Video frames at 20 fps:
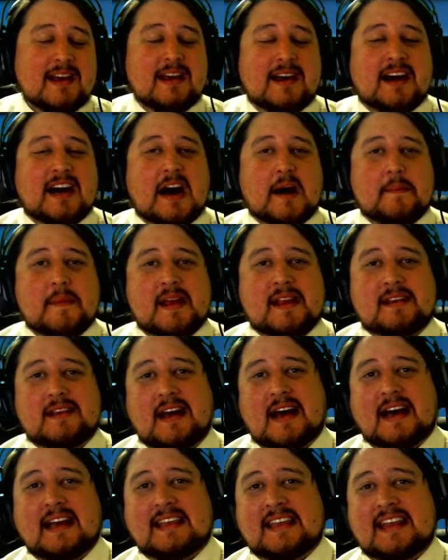and
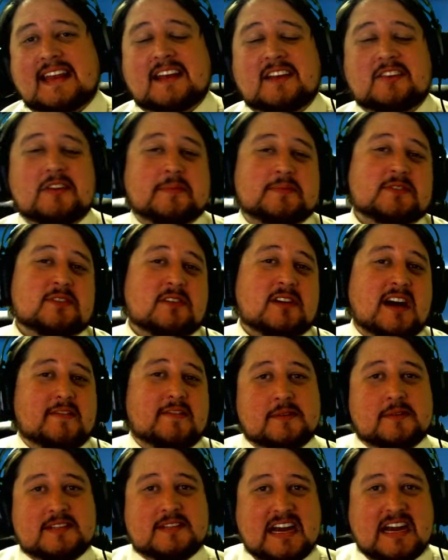not getting a new episode of Coffee
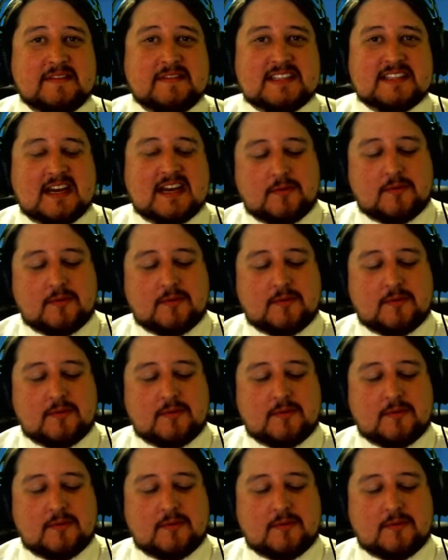with Toffees out.